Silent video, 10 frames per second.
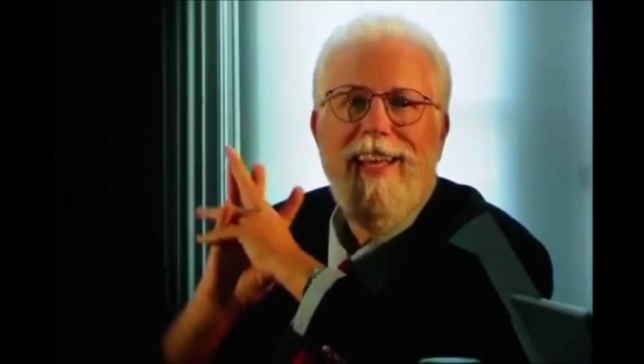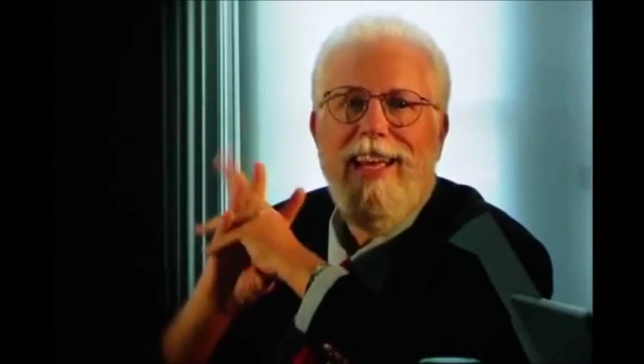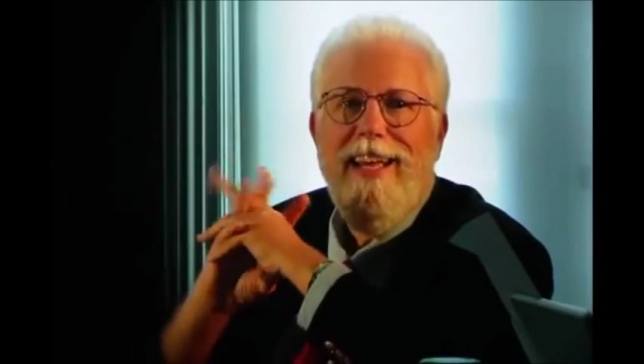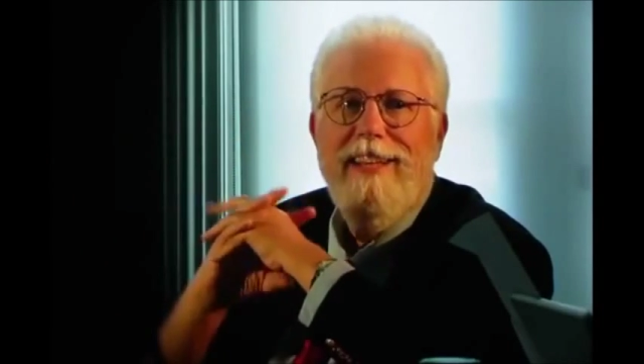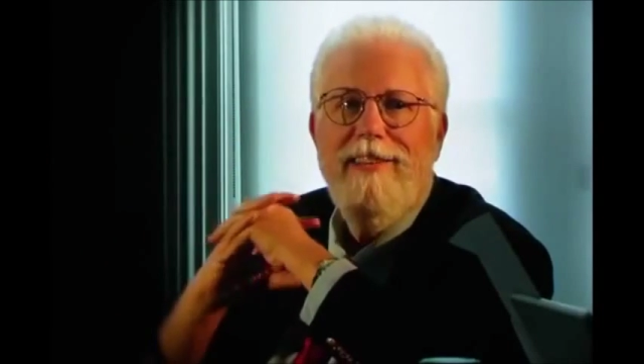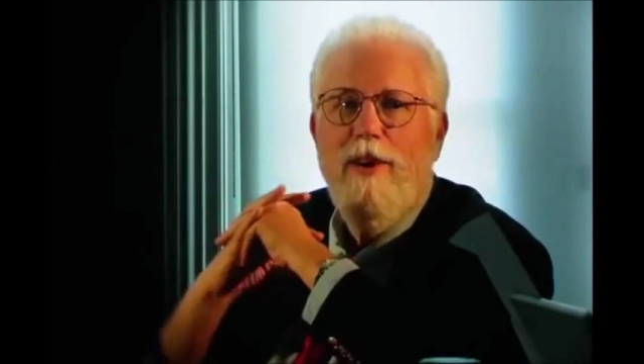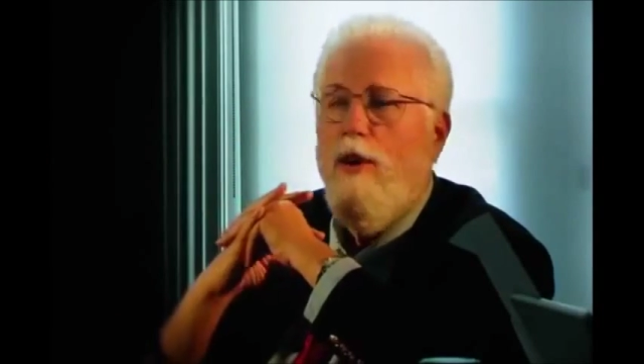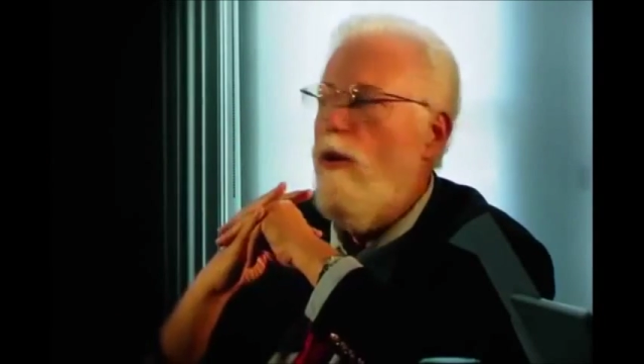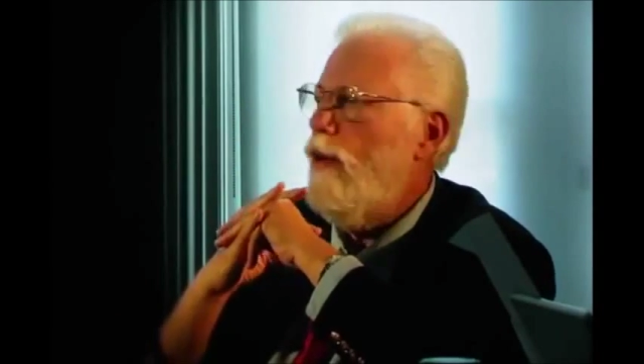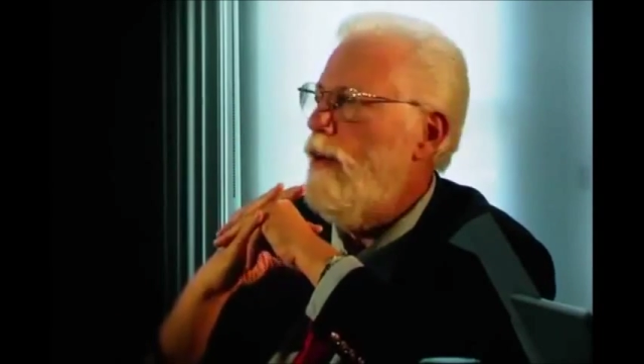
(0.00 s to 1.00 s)
And the
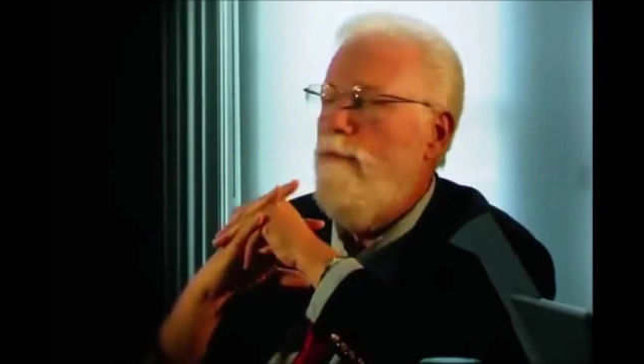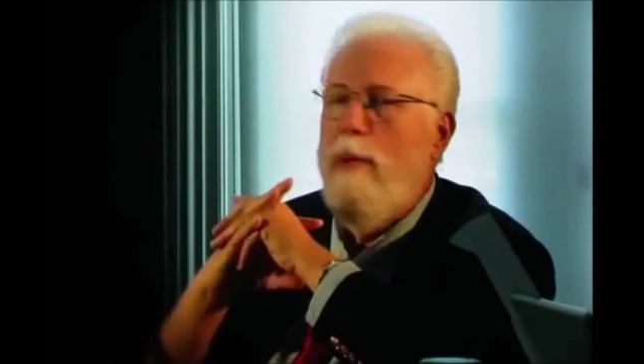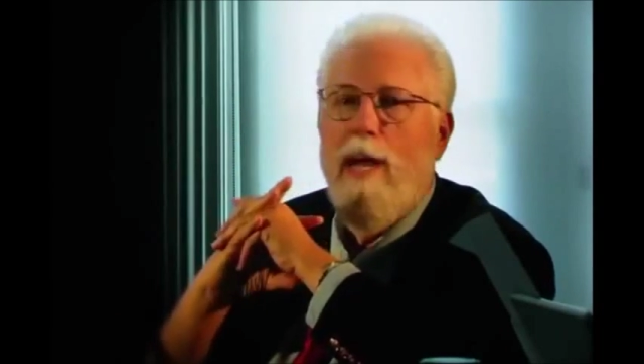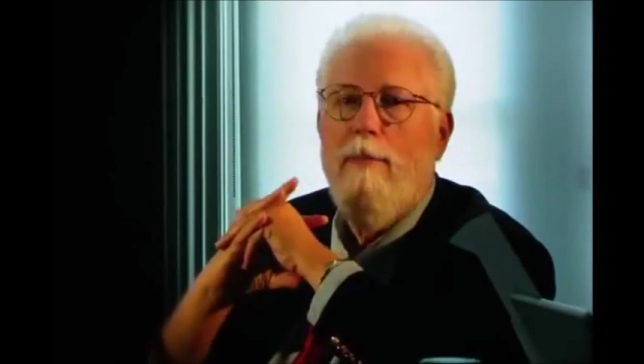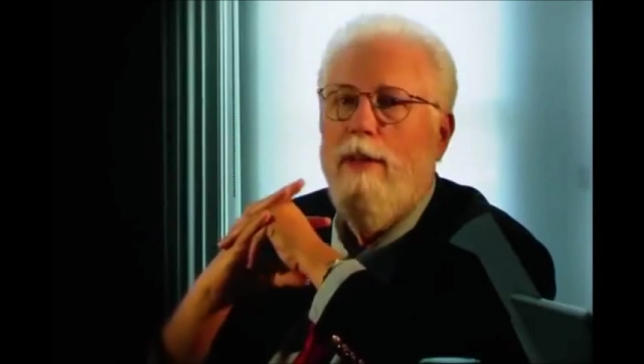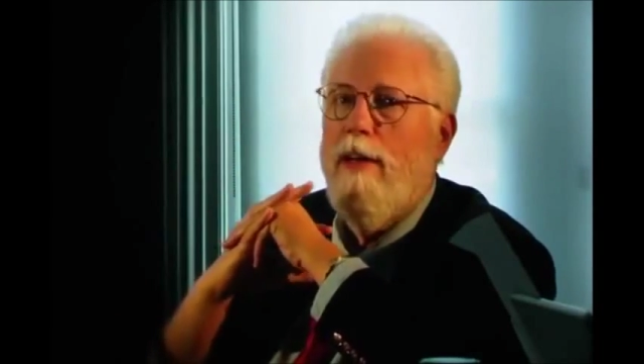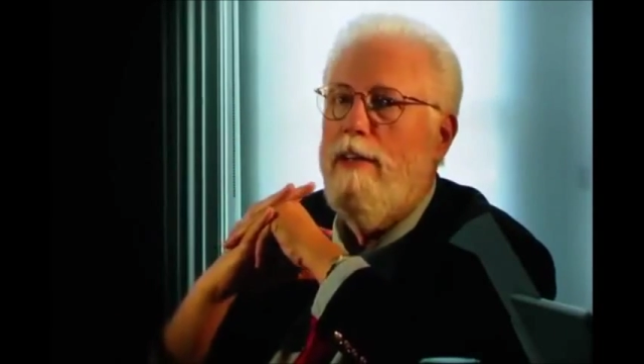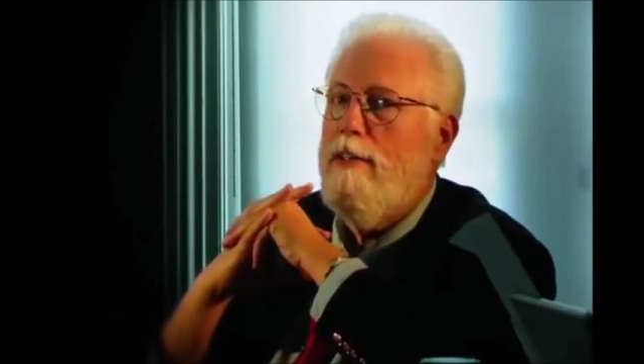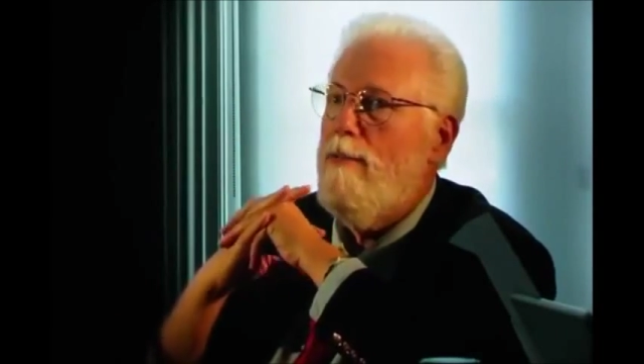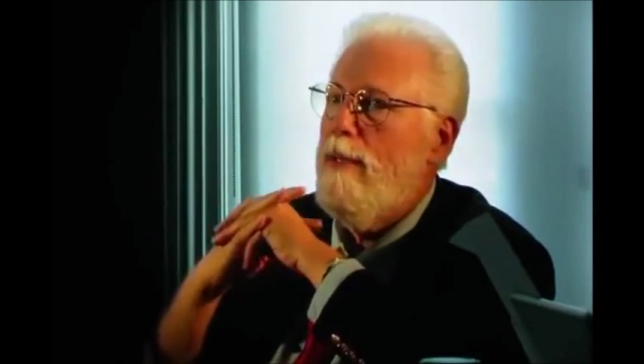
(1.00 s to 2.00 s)
whore of
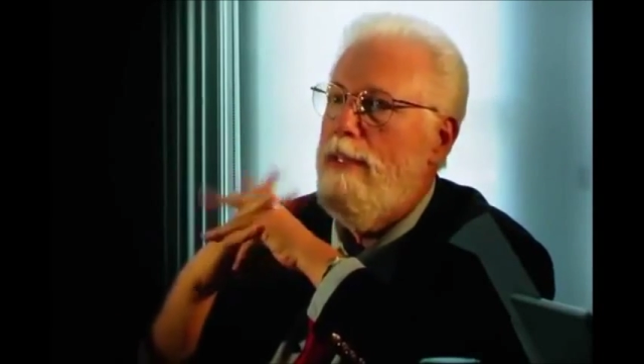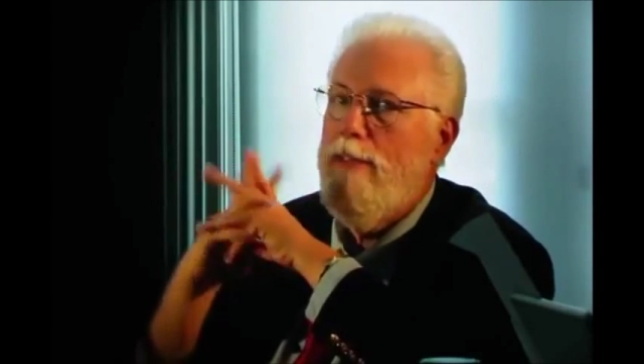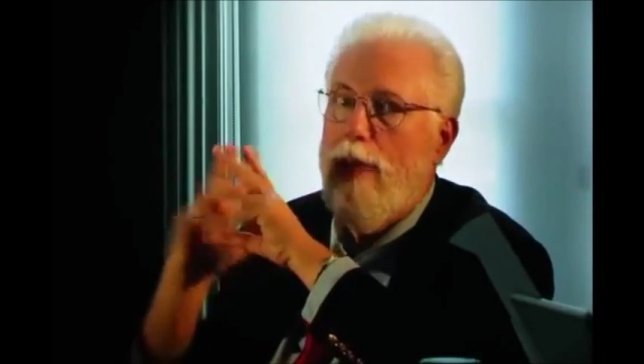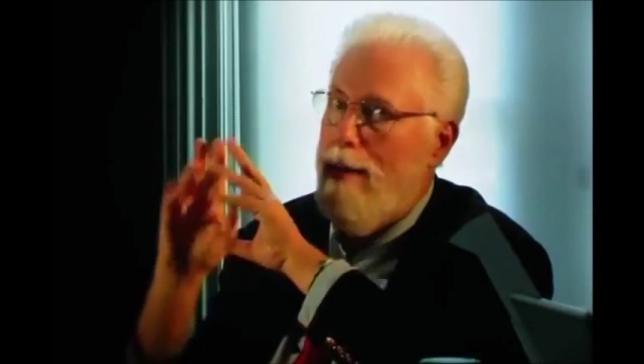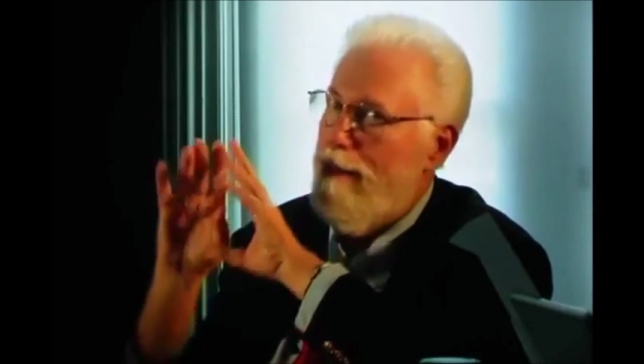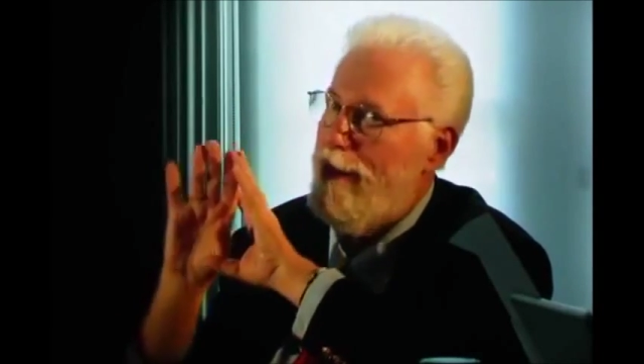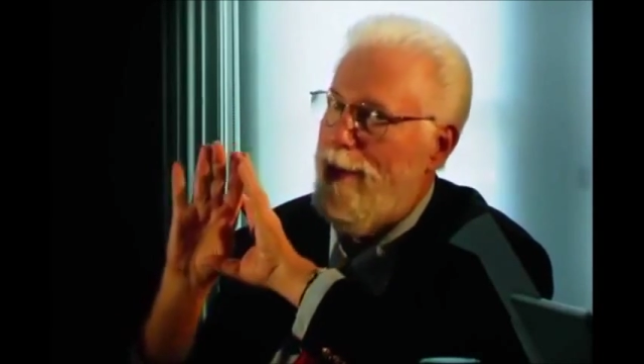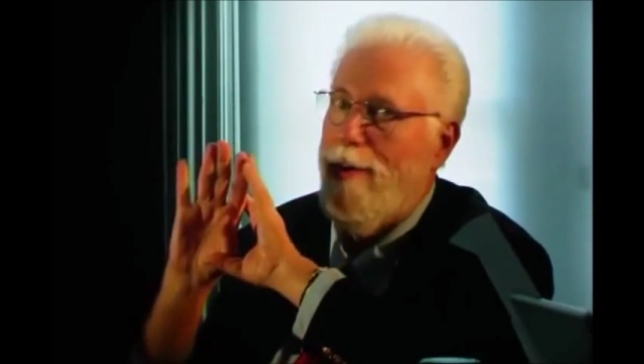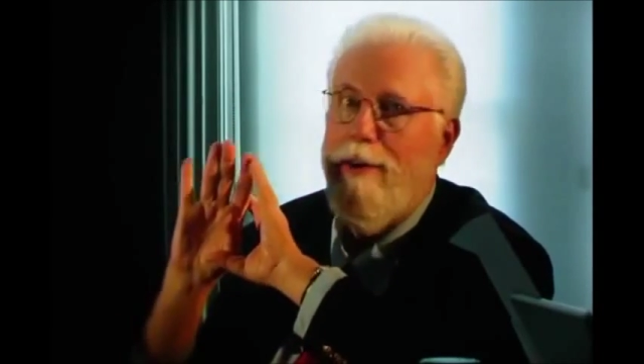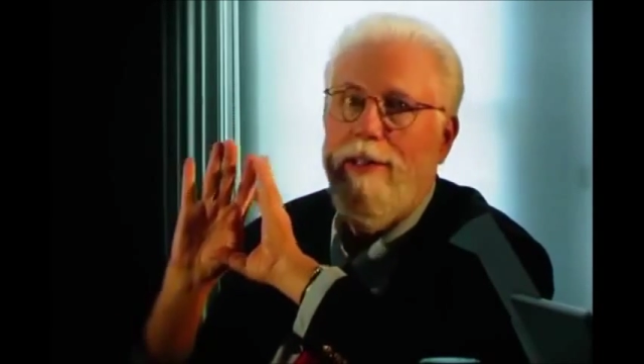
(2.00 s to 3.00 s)
Babylon is really, I'm
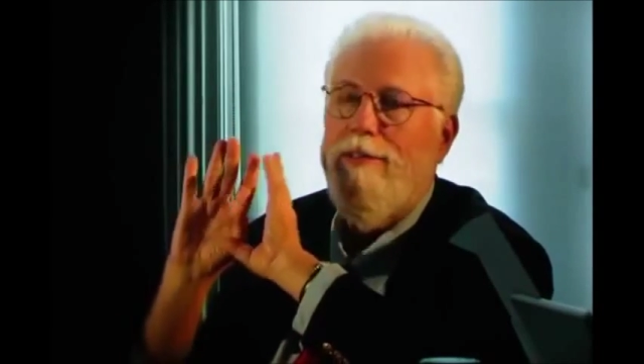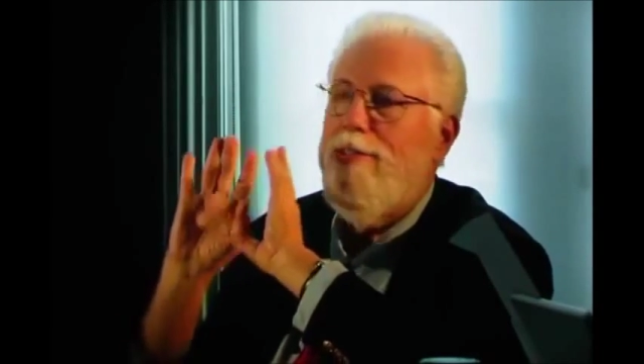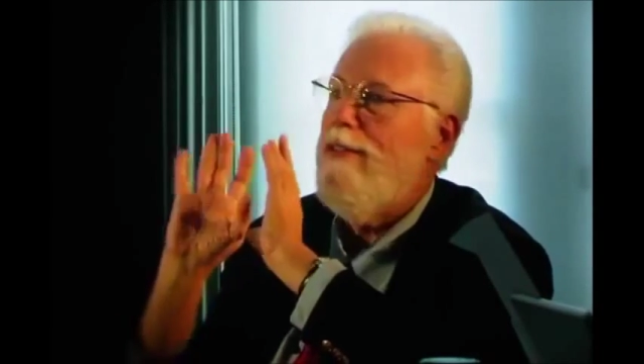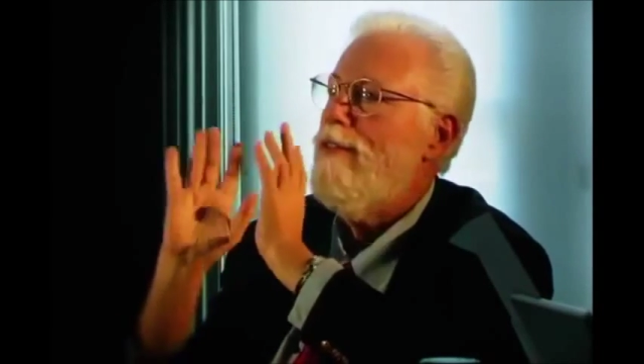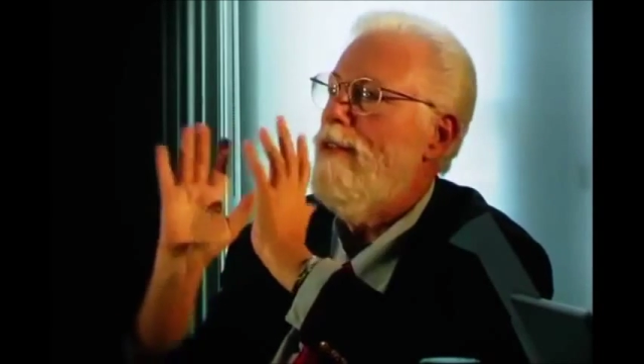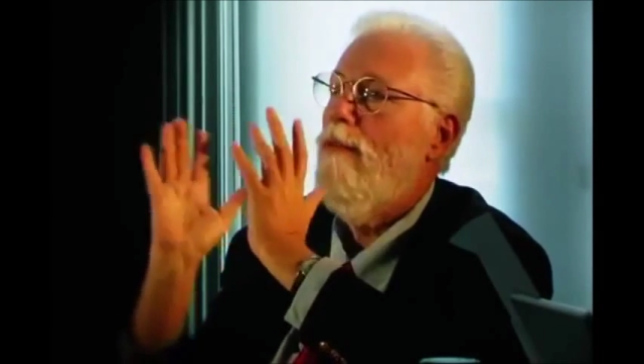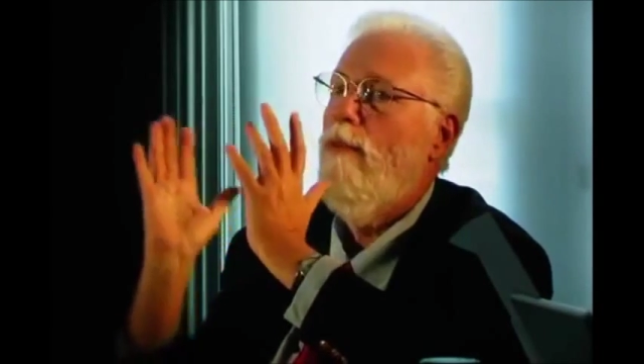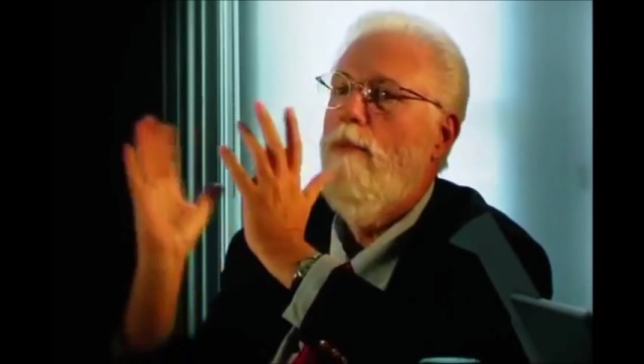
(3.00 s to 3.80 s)
sorry, it's just the